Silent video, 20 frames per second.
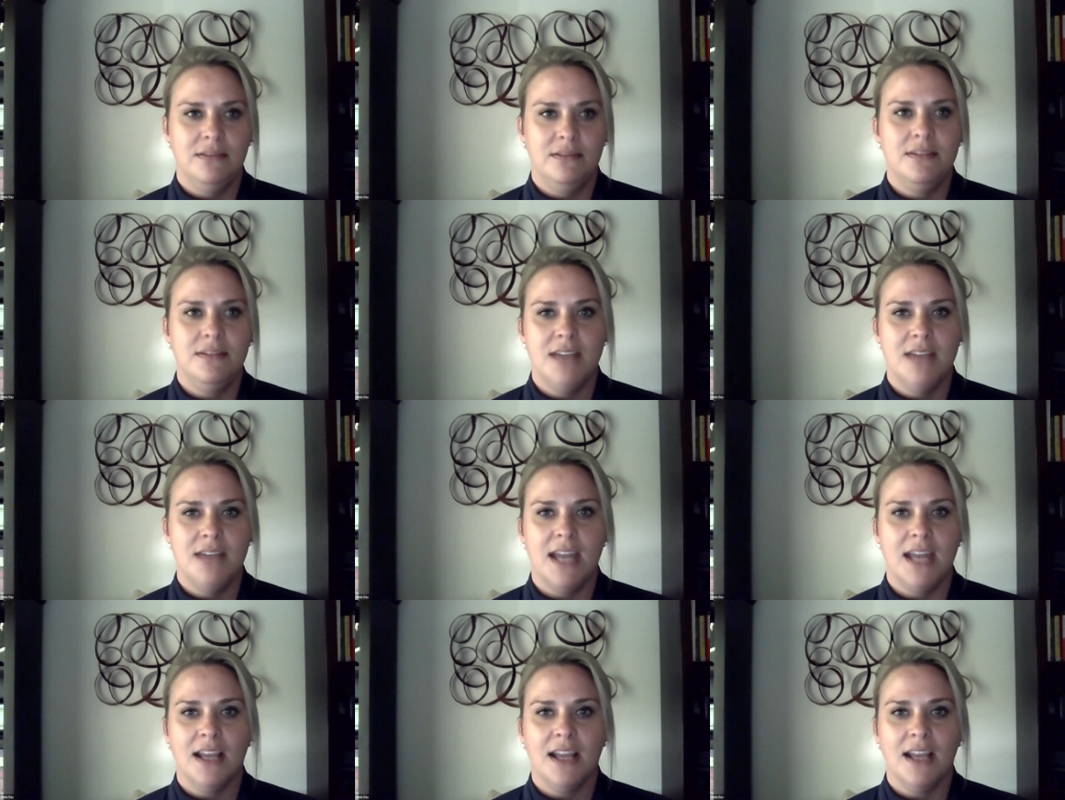
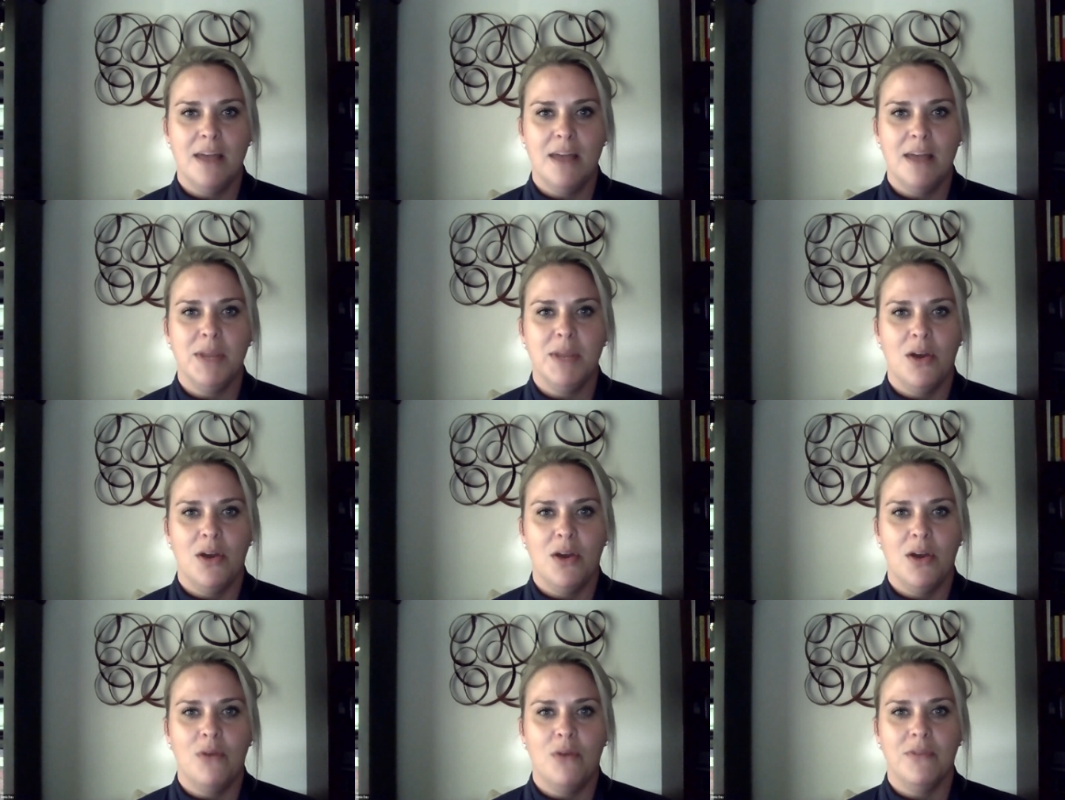kind of come and
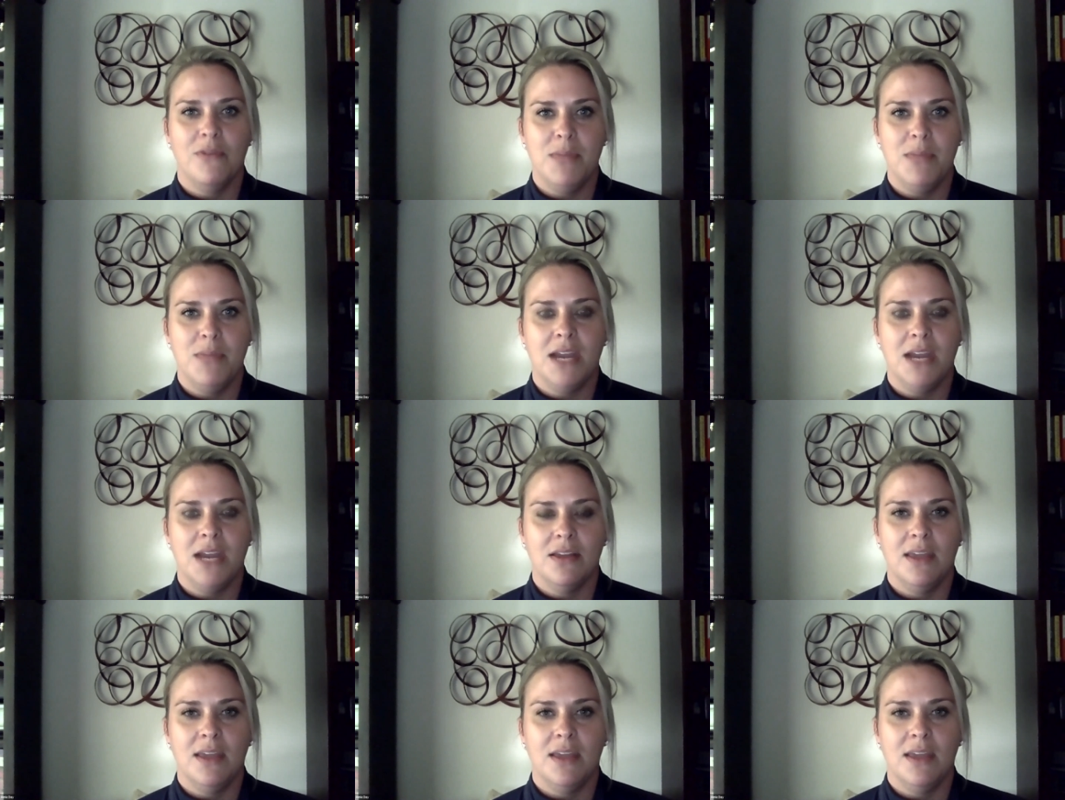go from
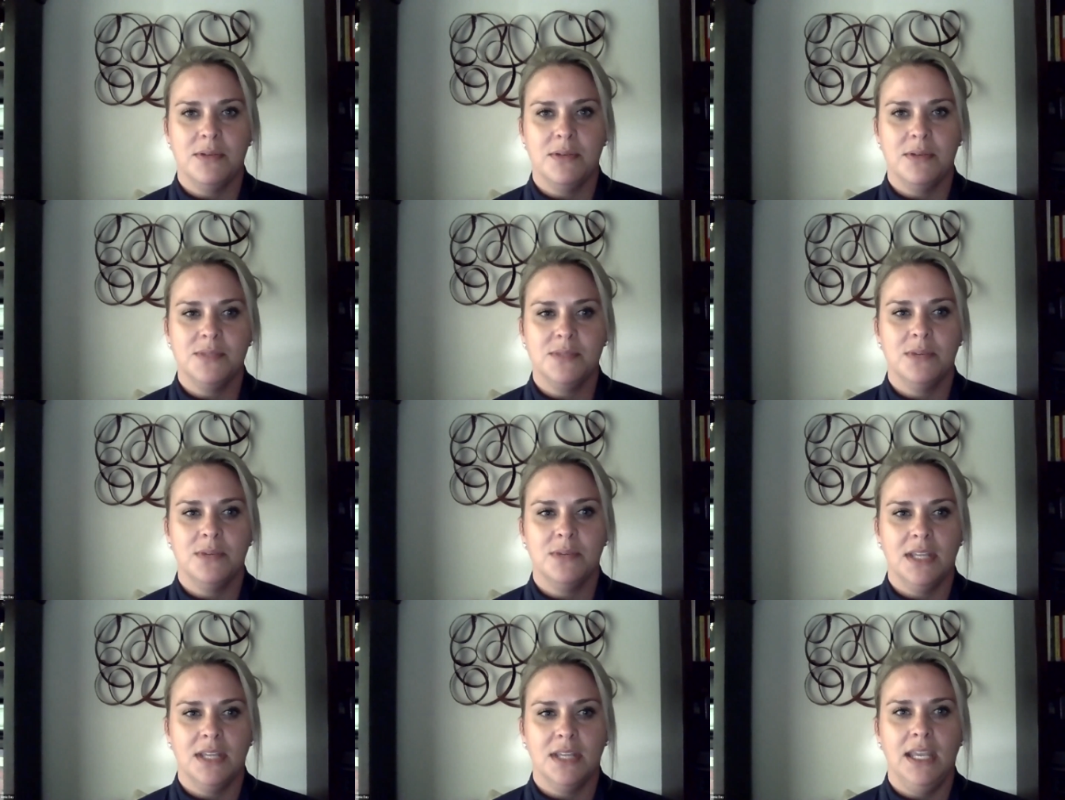there. And that was
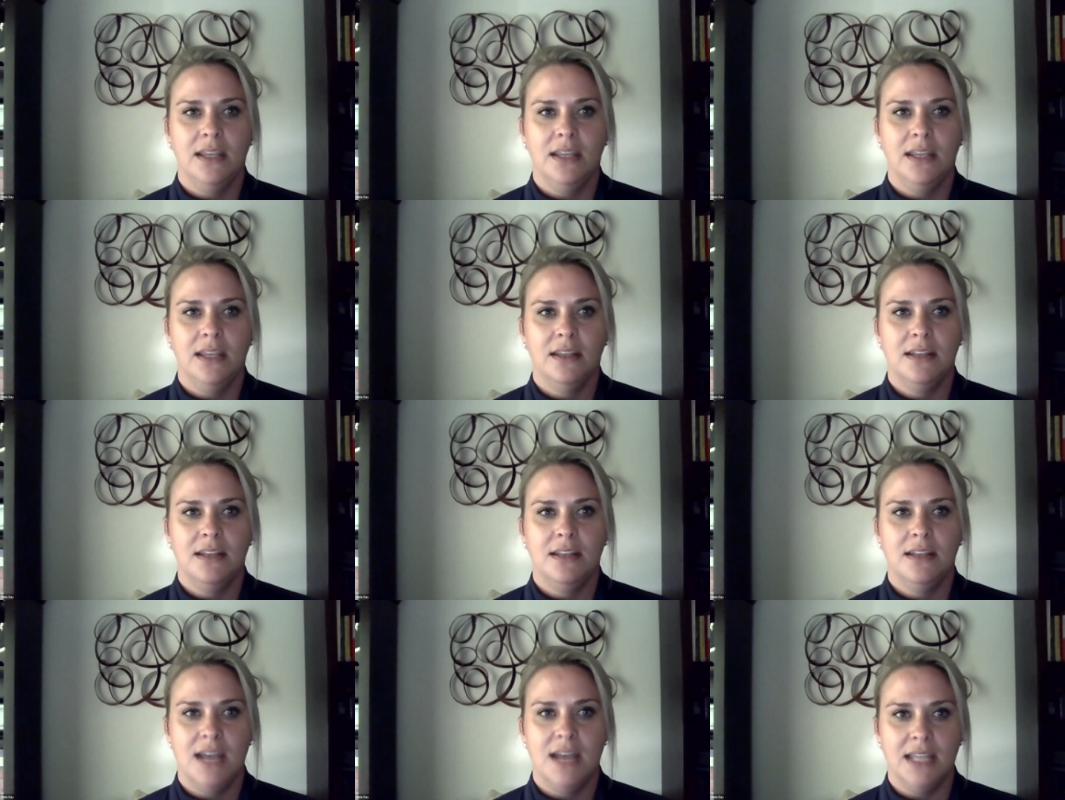really
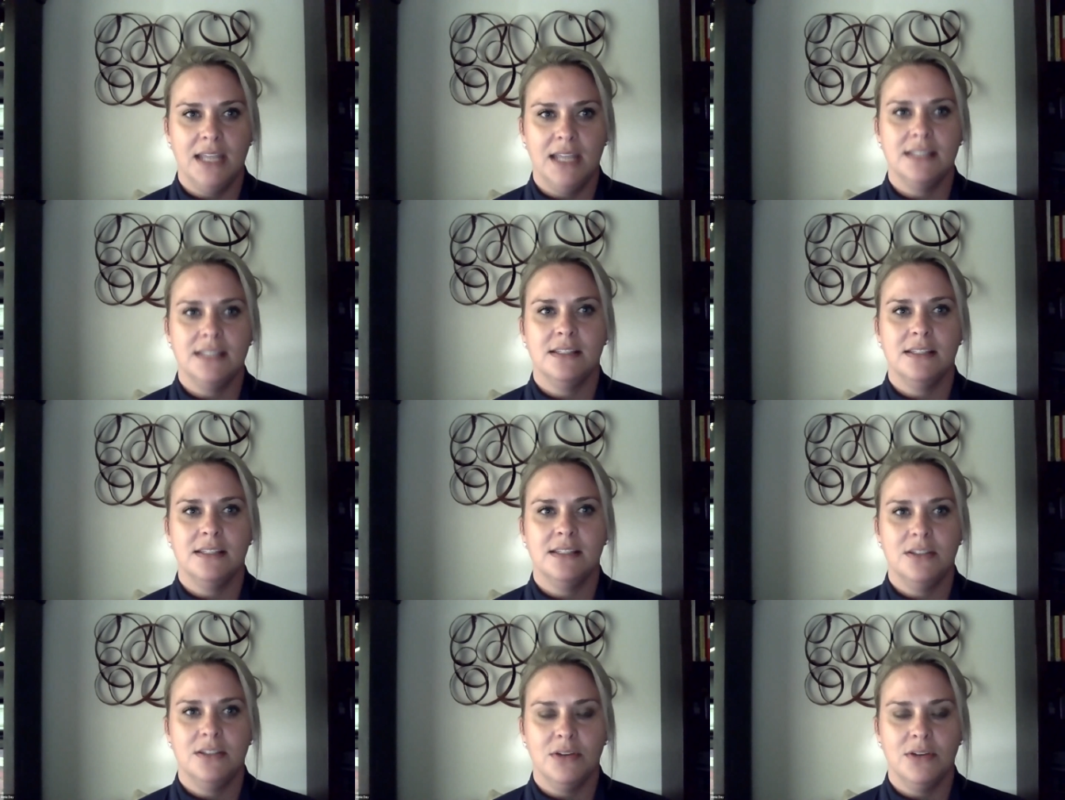
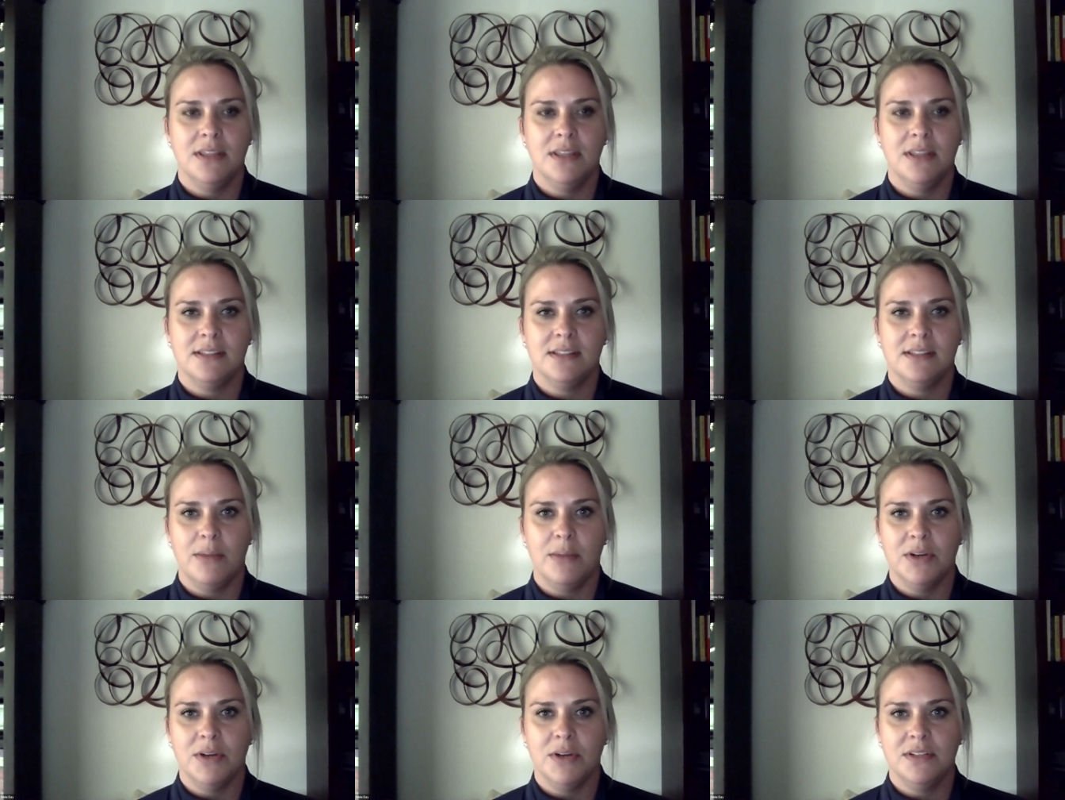nice during the
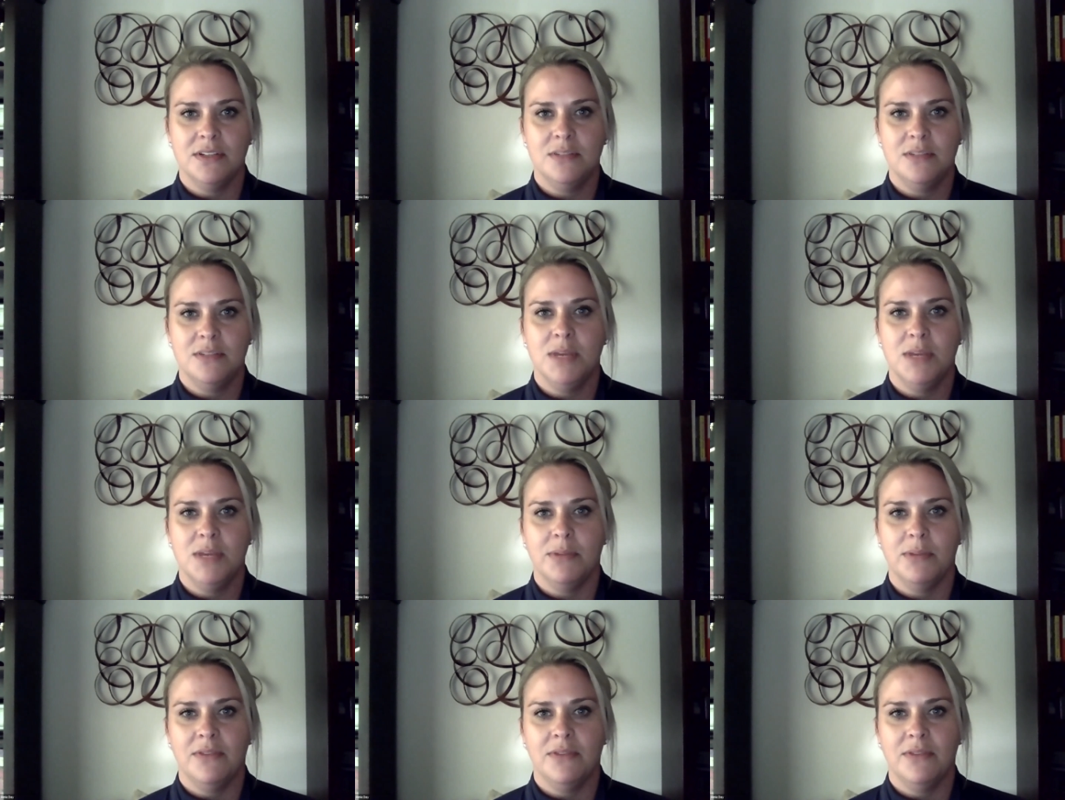summers to be
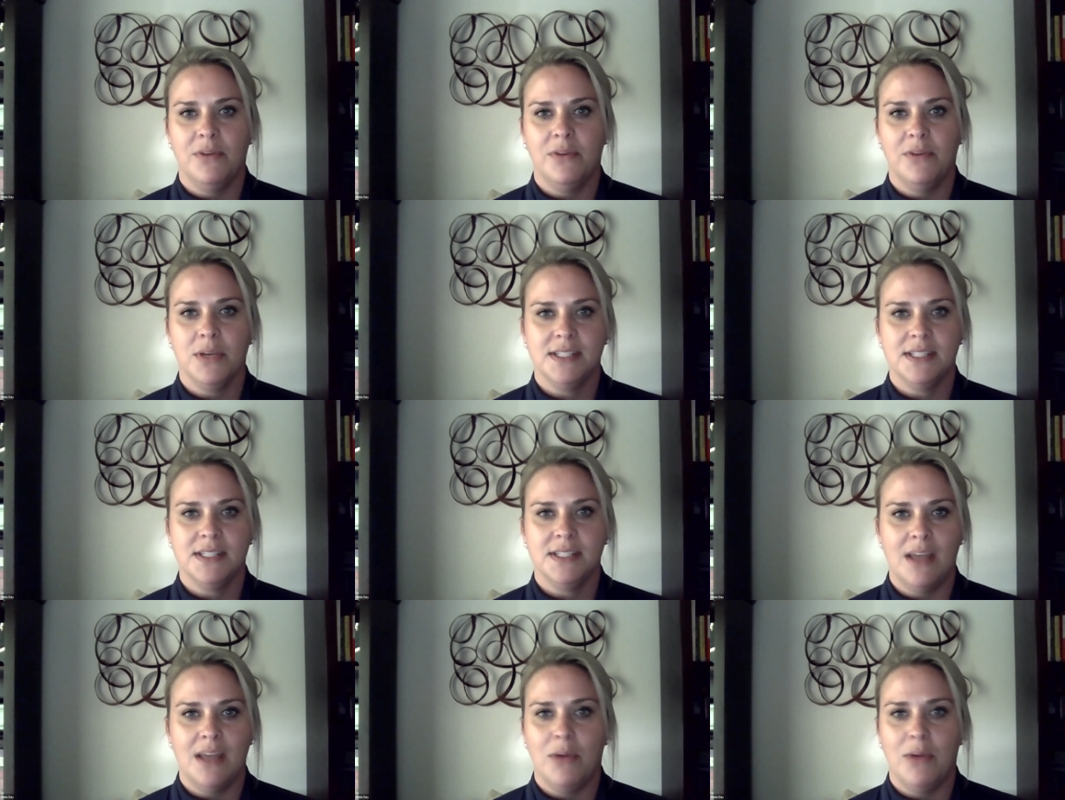able to focus
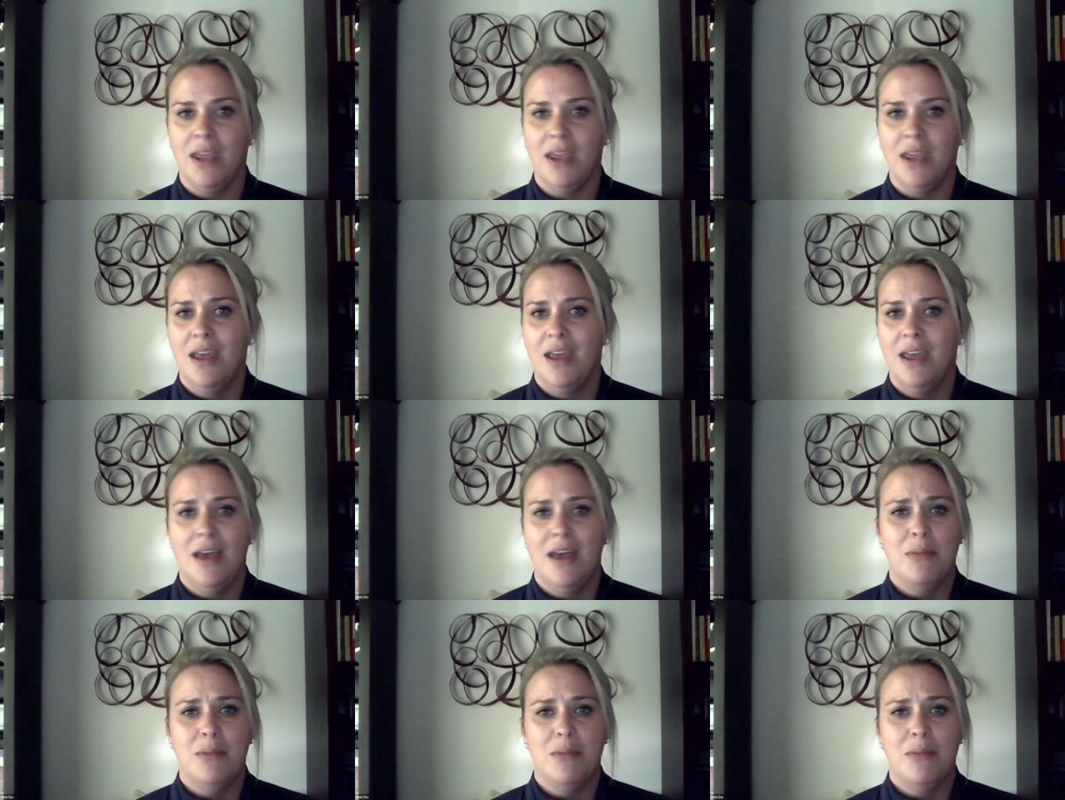that way.